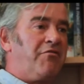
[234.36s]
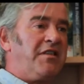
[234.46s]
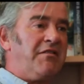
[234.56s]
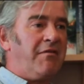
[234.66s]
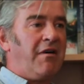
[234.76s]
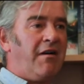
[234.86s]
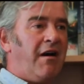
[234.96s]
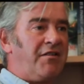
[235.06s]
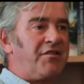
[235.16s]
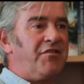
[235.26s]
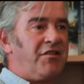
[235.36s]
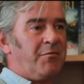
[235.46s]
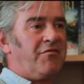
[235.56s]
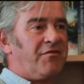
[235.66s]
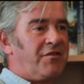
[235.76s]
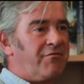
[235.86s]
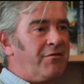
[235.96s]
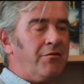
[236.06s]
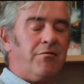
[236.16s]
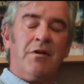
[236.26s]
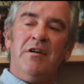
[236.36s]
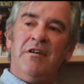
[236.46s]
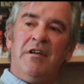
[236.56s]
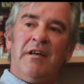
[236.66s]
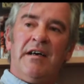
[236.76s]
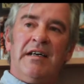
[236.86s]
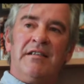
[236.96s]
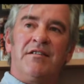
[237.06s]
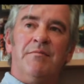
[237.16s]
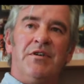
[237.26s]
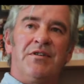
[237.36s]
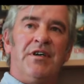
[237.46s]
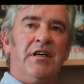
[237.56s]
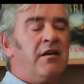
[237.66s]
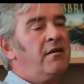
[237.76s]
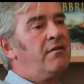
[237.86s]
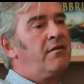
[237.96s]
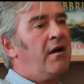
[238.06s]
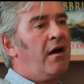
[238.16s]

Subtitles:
pretty unsuitable to rule. It doesn't bother her.